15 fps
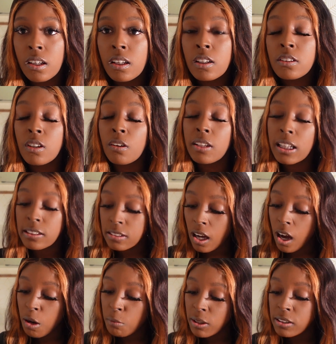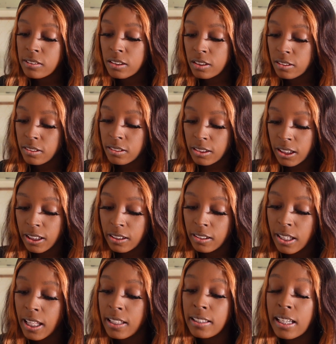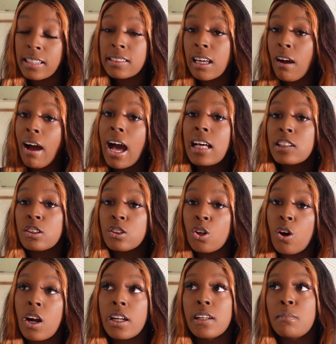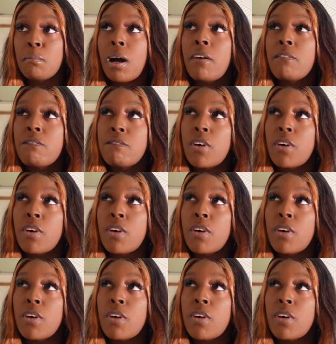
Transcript: So that's always a good thing. And that's how I started my